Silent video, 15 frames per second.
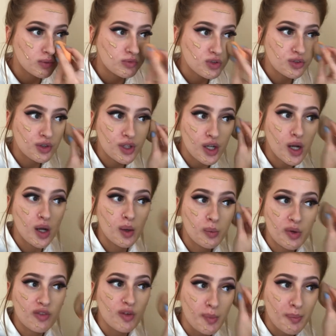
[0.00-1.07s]
Just gonna go in
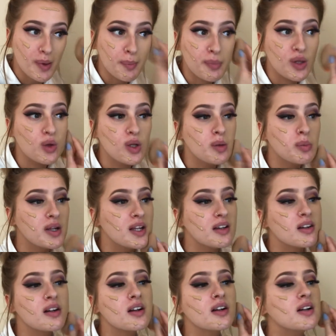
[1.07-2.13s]
with my beauty
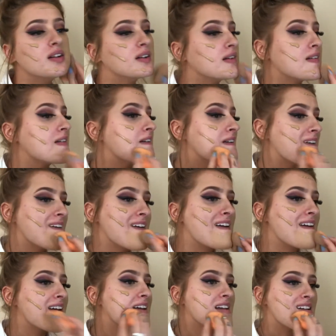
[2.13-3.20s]
blender
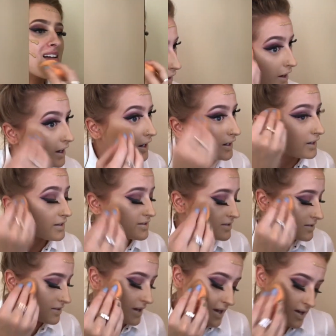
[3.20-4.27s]
like that and it
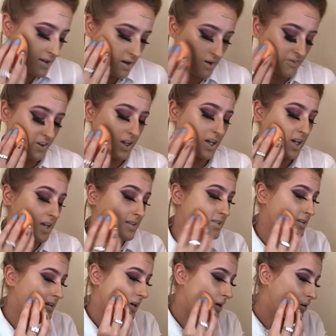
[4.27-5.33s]
said I think
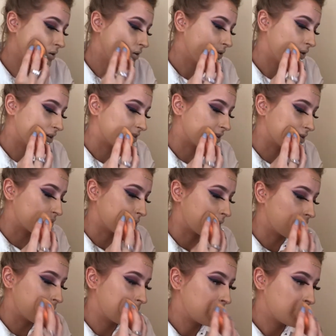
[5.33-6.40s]
it's how long is this one